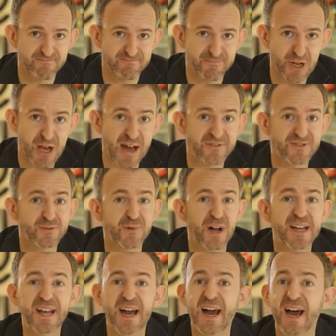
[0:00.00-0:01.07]
You have to
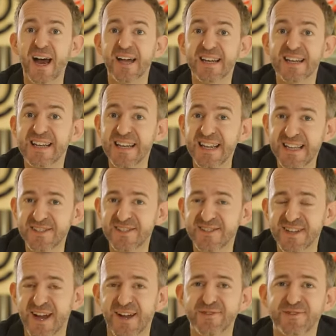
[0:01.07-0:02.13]
write at least
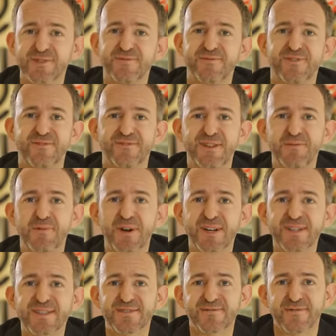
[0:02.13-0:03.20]
150
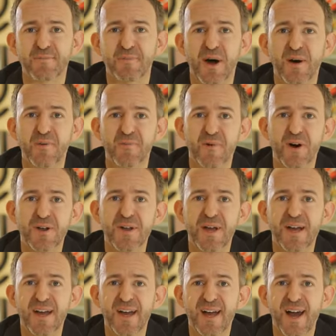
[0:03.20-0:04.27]
words for part 1
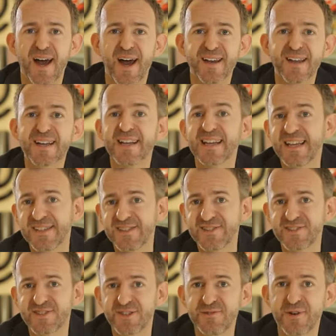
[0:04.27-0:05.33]
and at
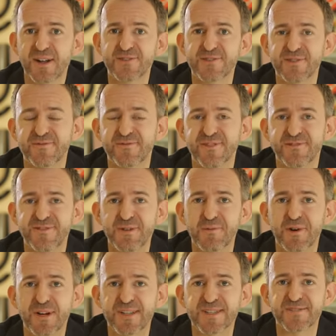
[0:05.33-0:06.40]
least 250
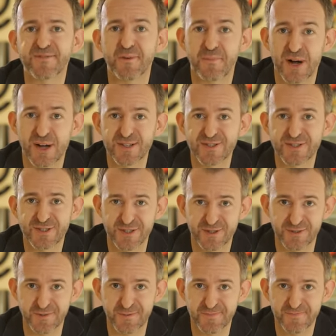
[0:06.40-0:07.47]
words for part
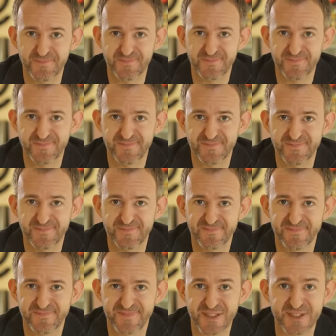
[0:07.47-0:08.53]
2.
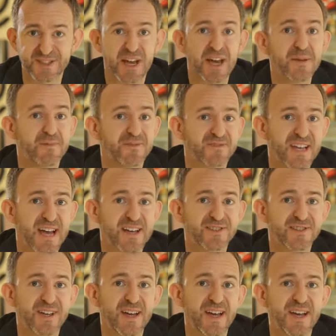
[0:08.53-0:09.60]
The type of
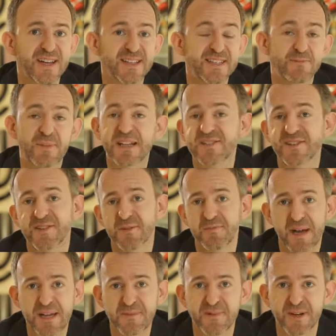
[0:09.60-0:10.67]
task depends on the
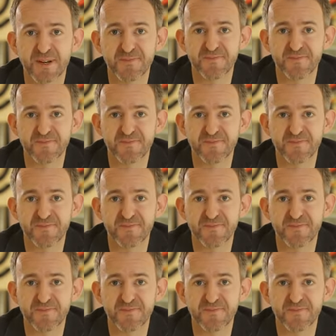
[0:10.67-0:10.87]
paper.